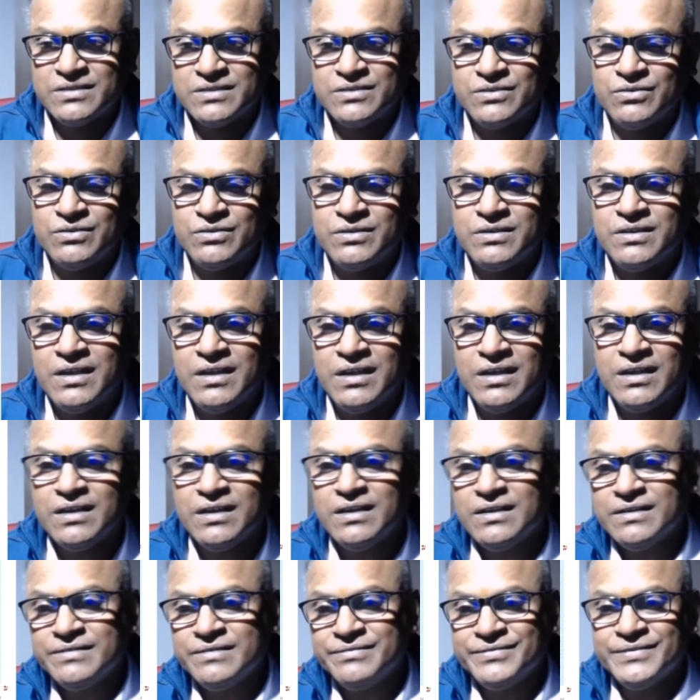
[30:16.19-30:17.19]
So
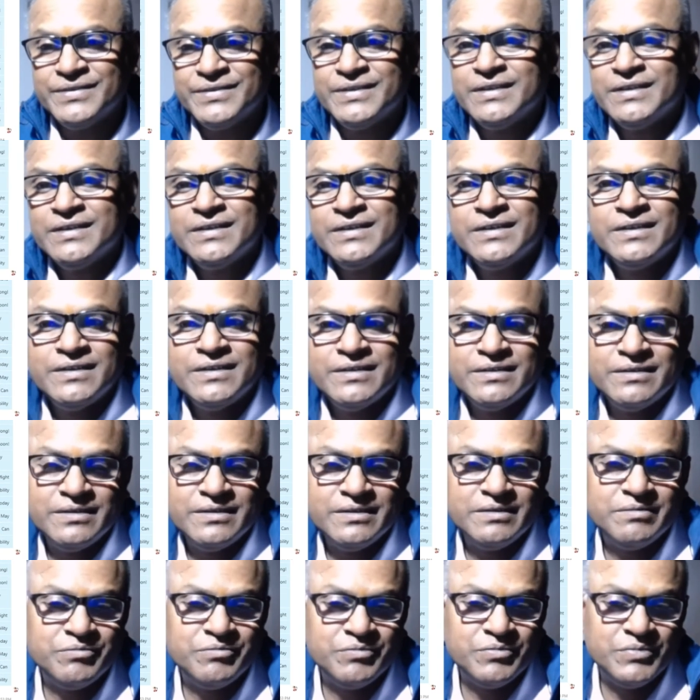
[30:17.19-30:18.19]
they
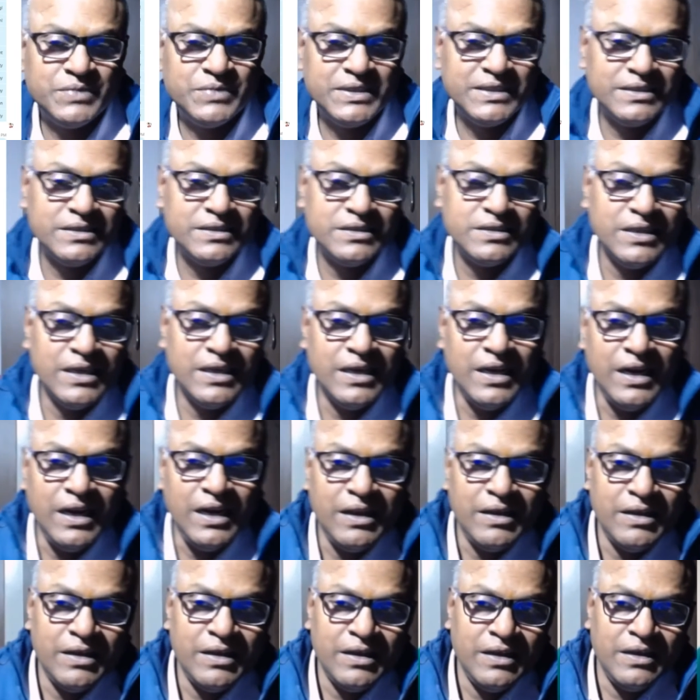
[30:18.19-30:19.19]
means
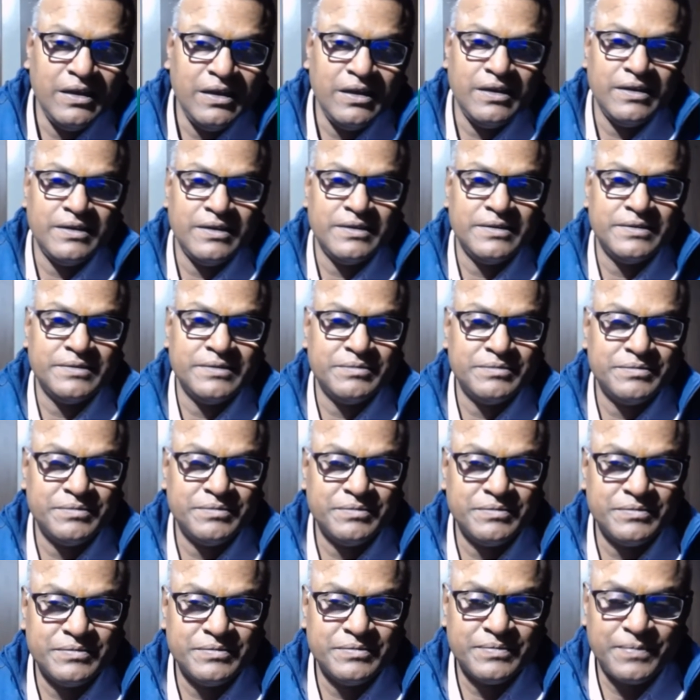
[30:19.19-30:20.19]
their
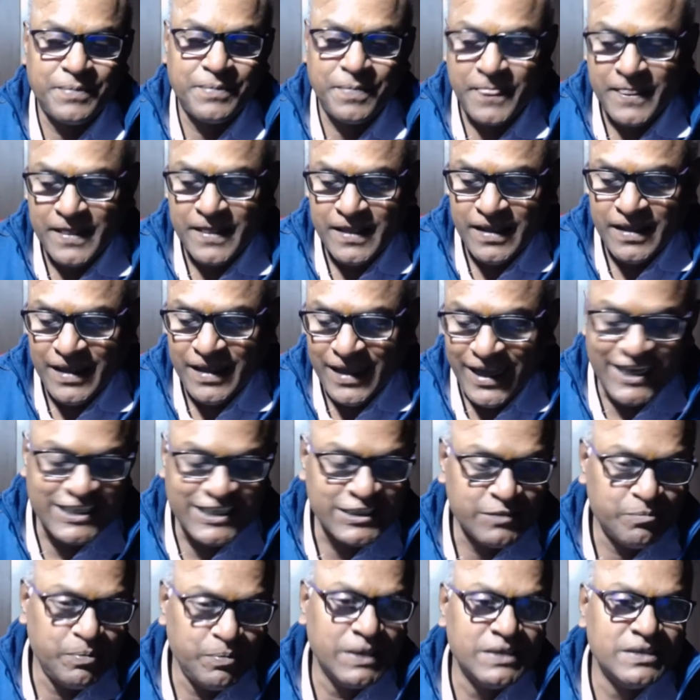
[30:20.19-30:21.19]

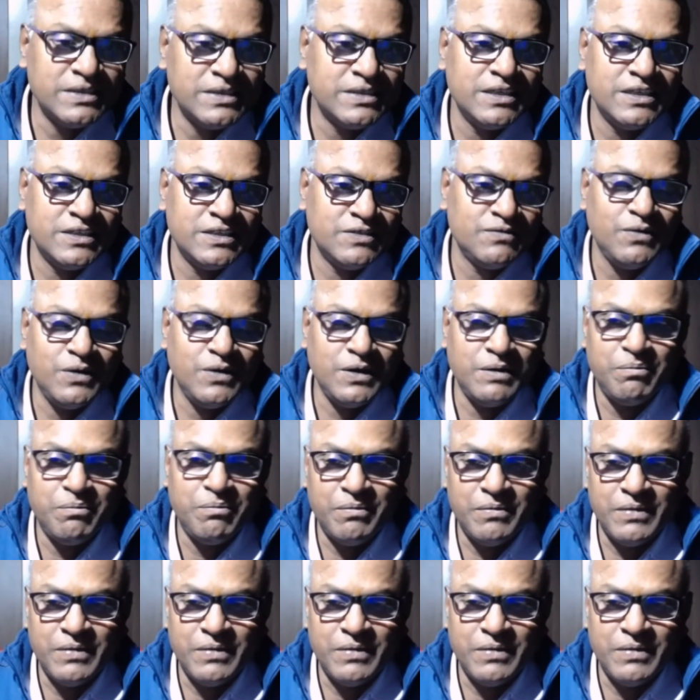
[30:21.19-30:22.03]
expenses for